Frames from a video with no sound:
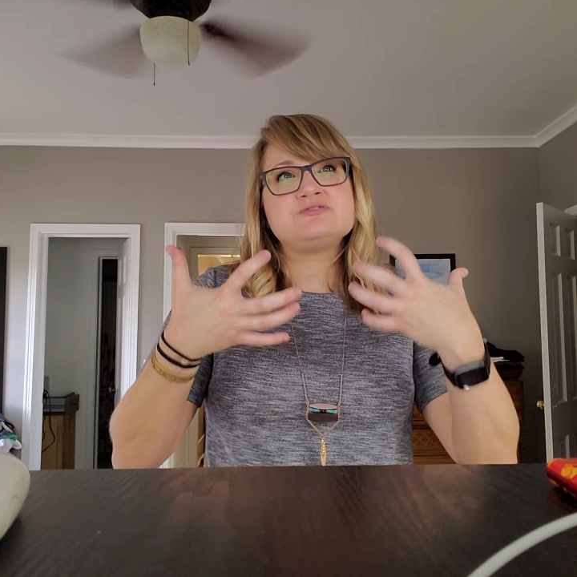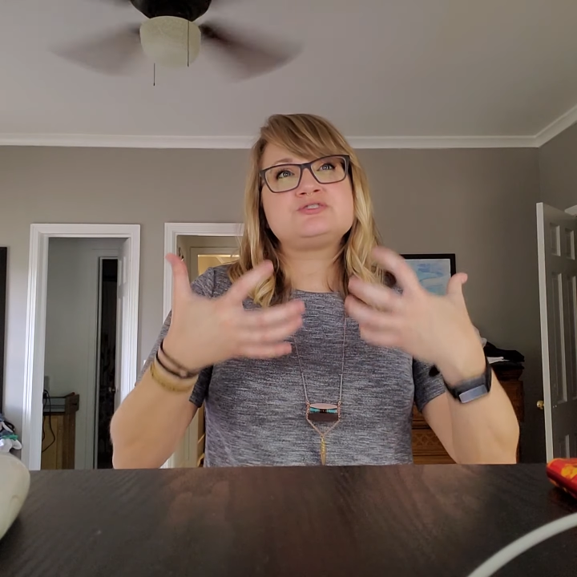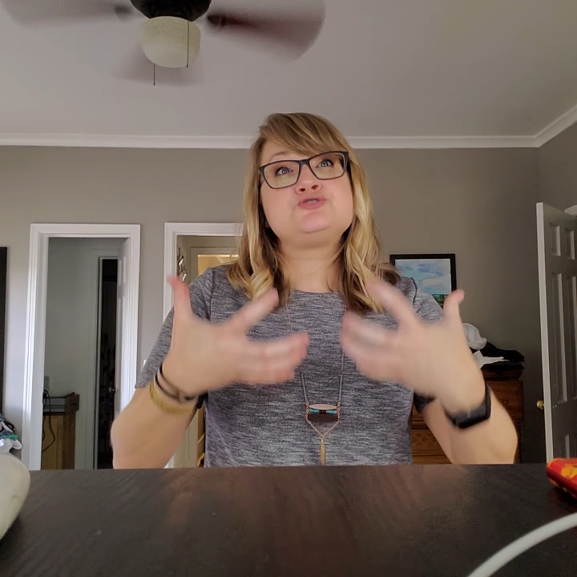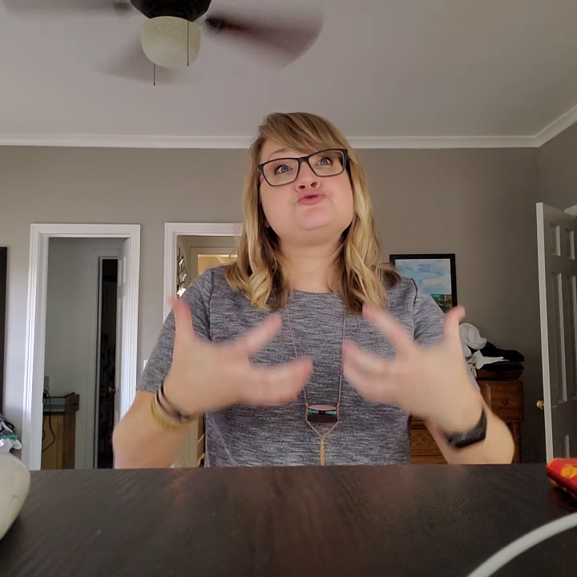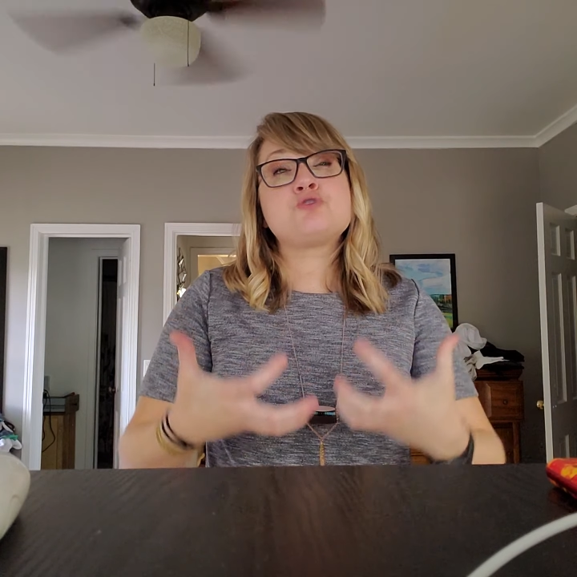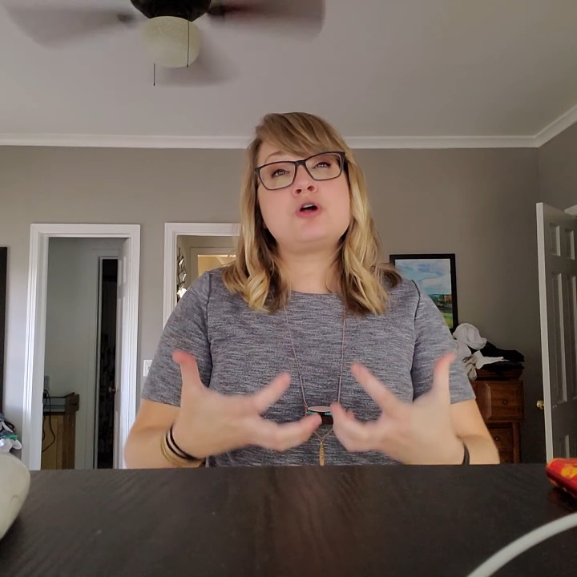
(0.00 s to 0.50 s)

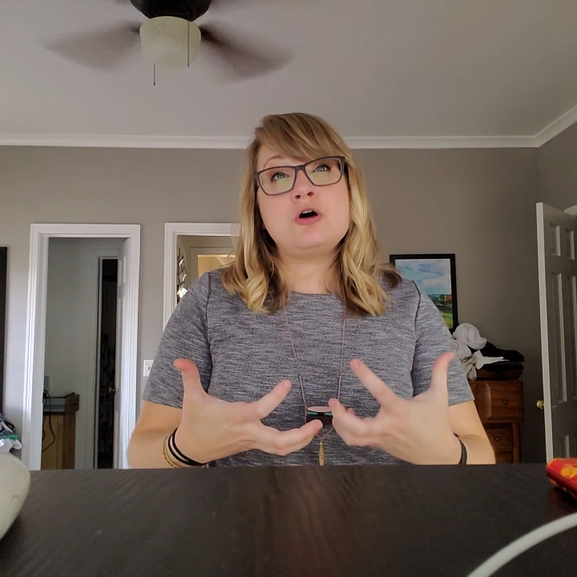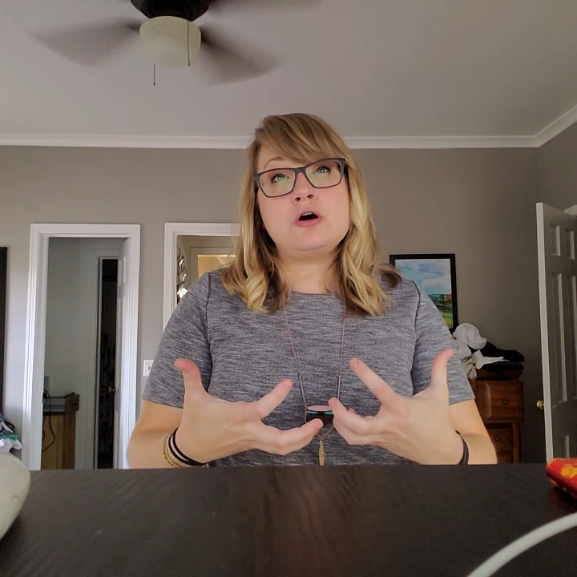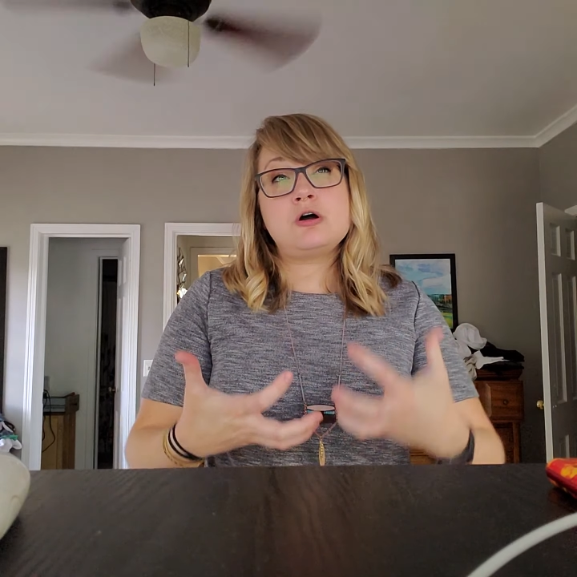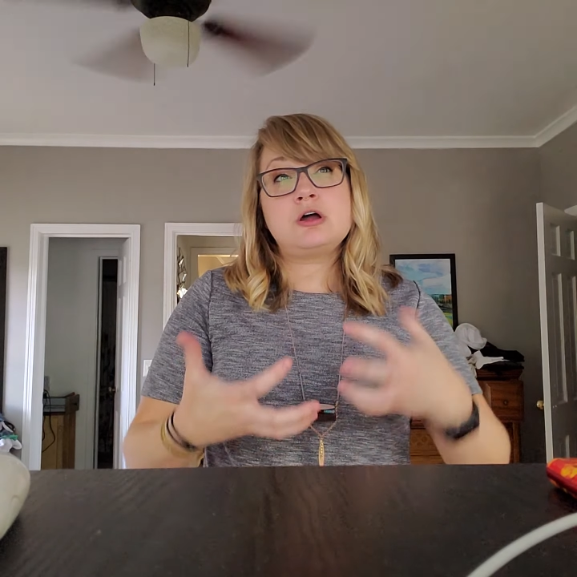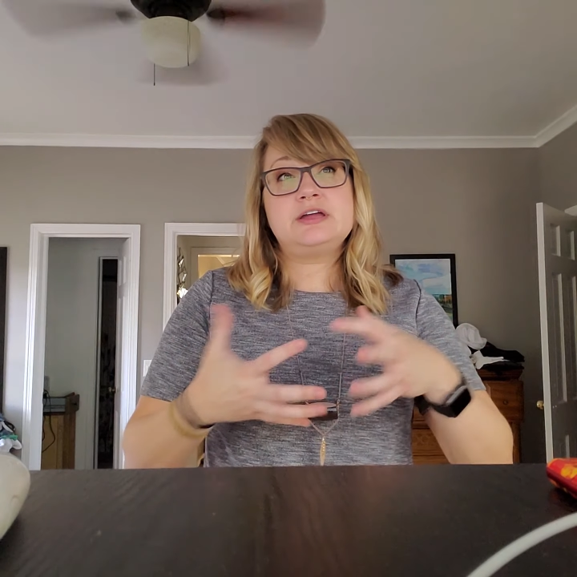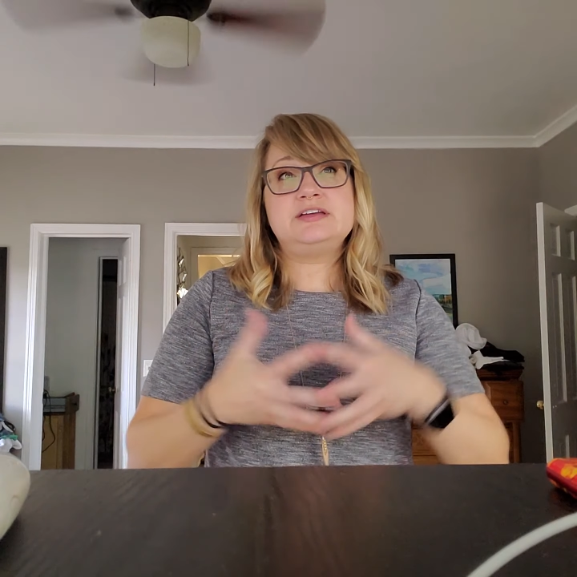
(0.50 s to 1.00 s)

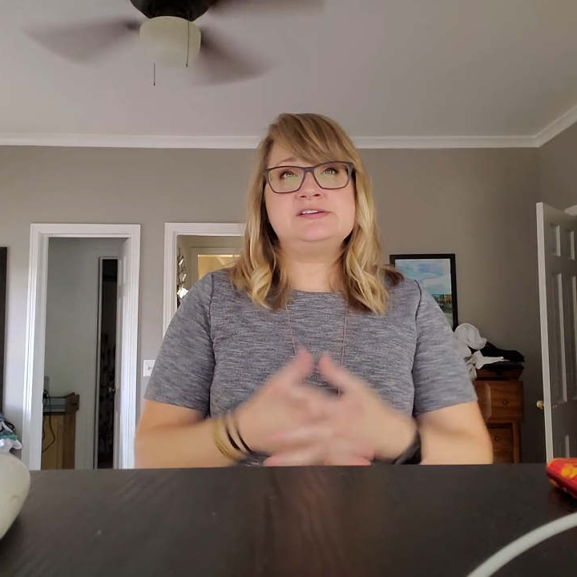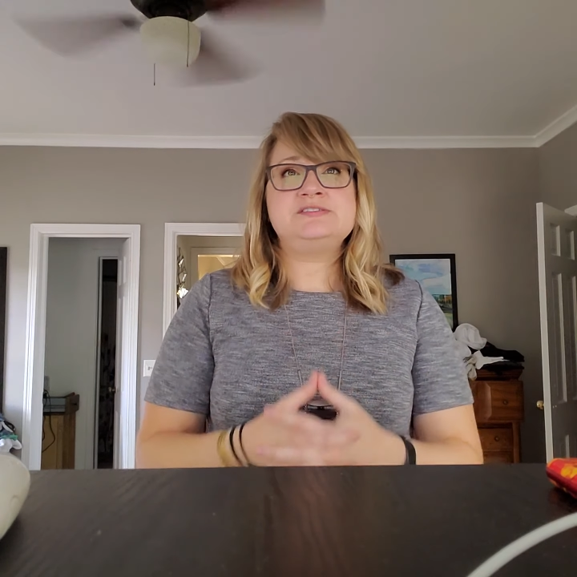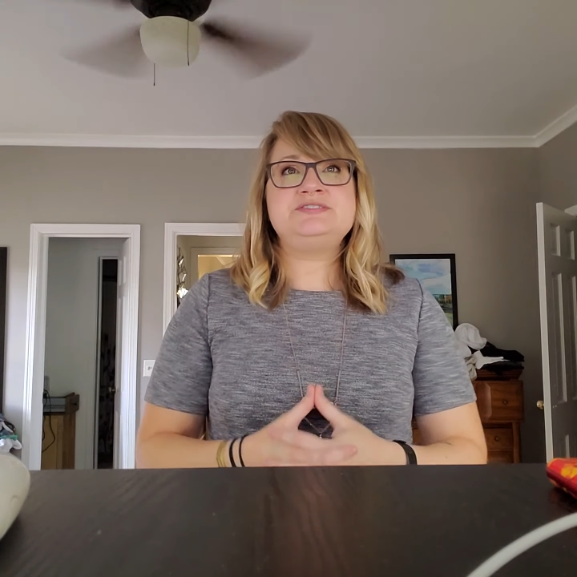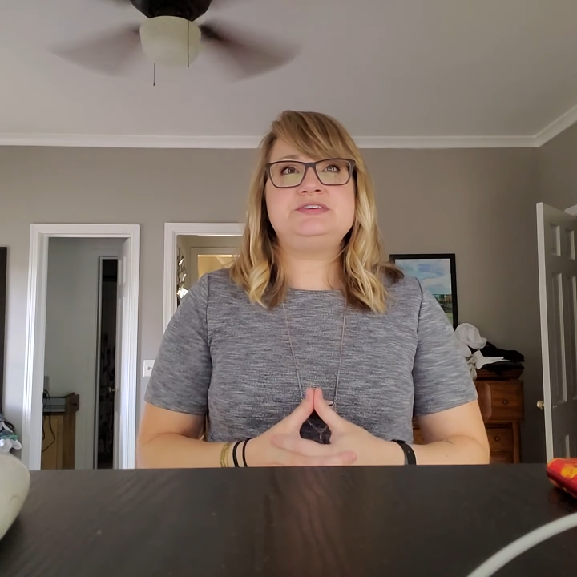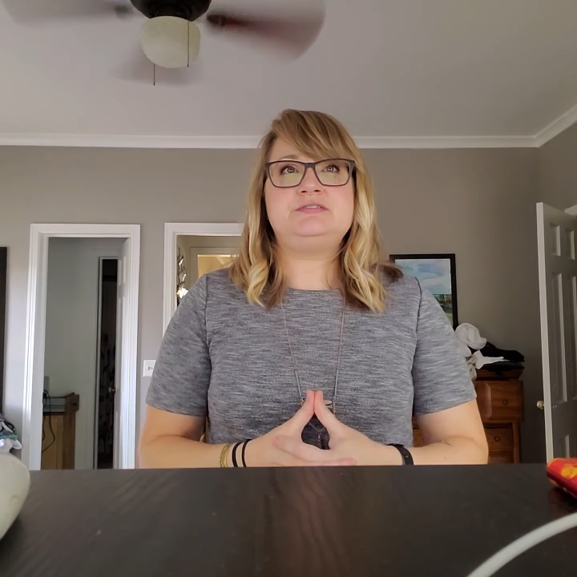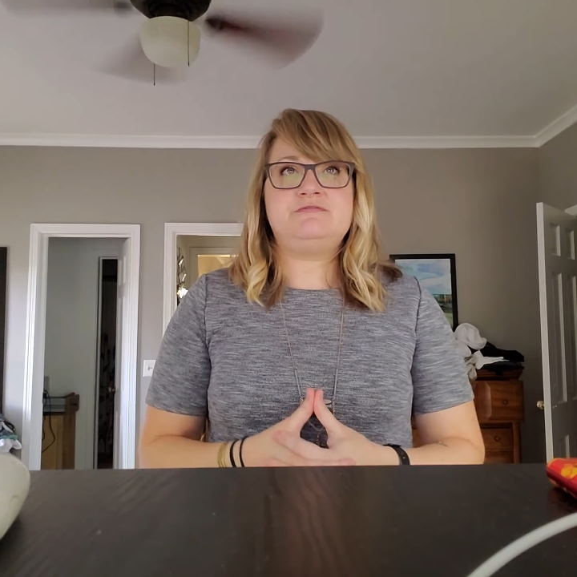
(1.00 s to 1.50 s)
strong
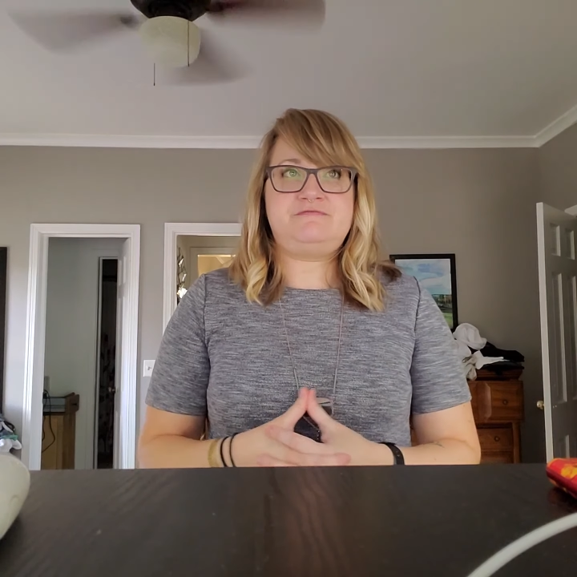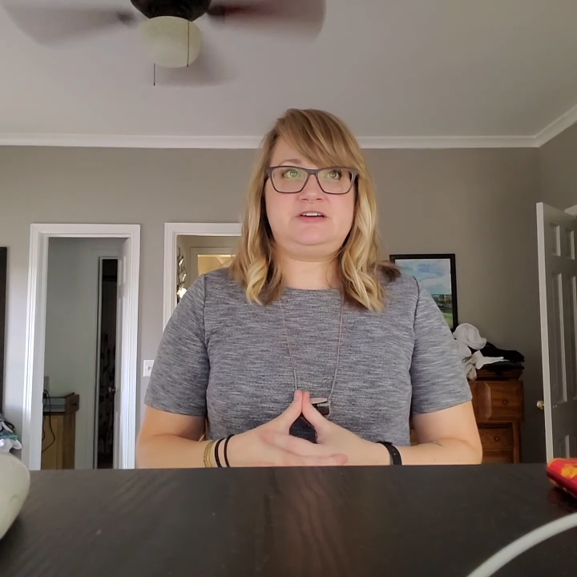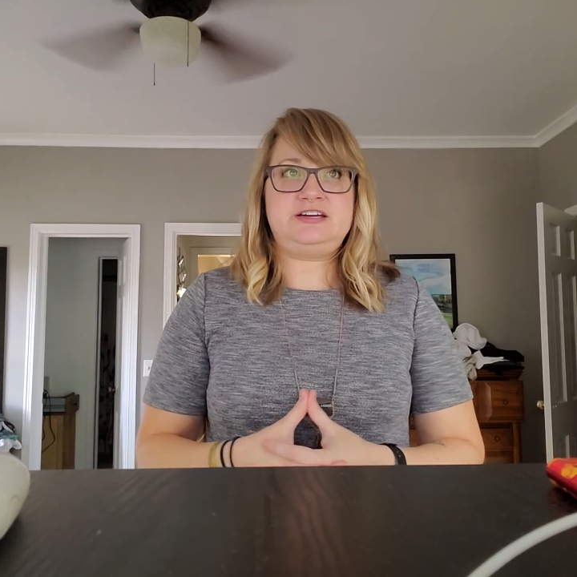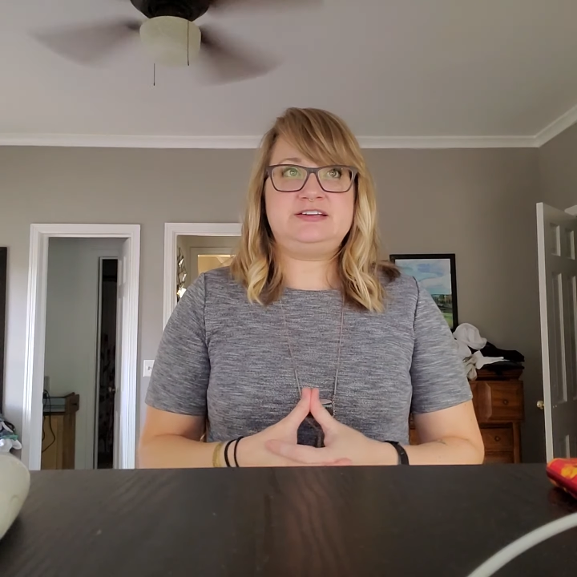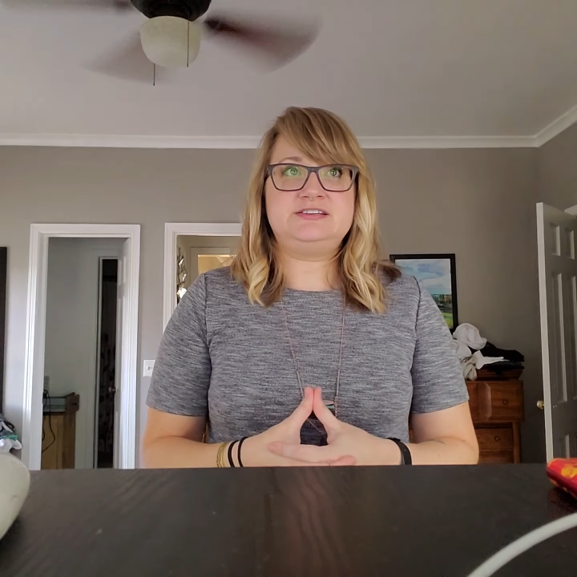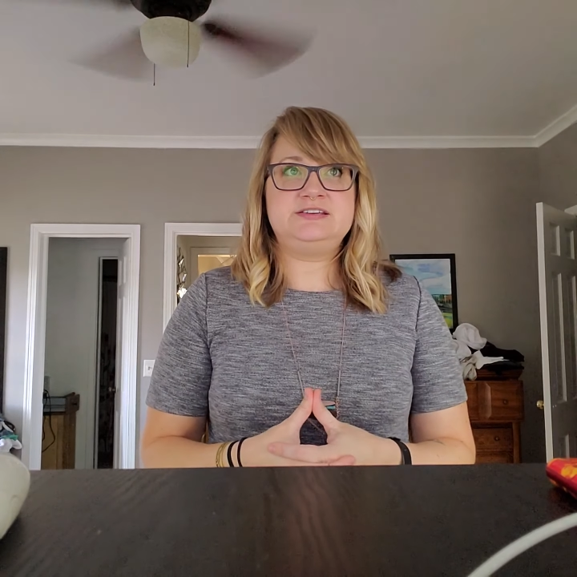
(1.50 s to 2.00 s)
is an
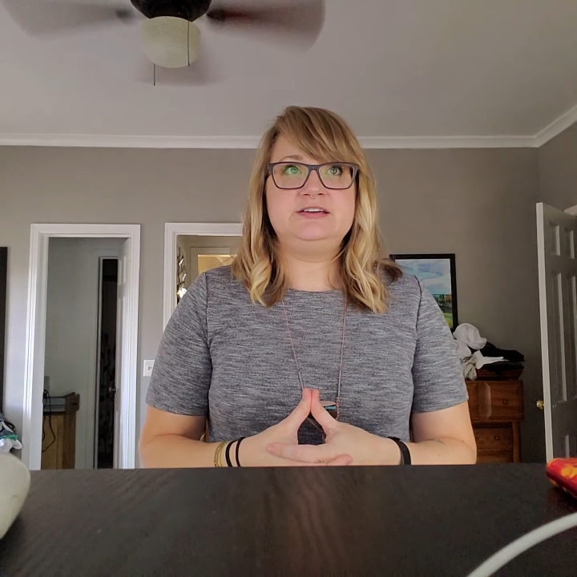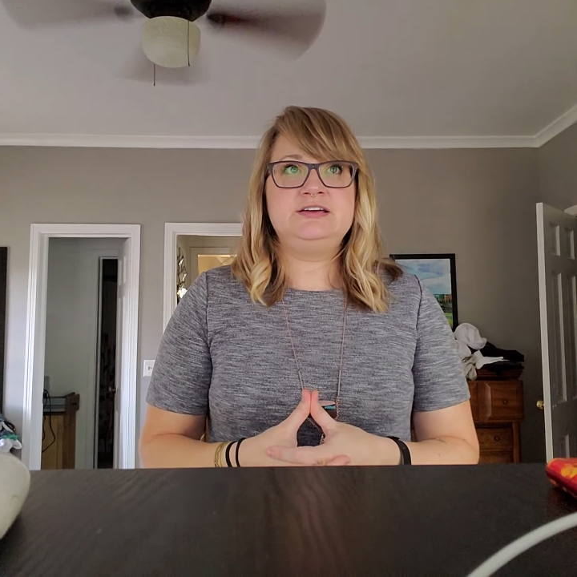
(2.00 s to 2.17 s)
effect.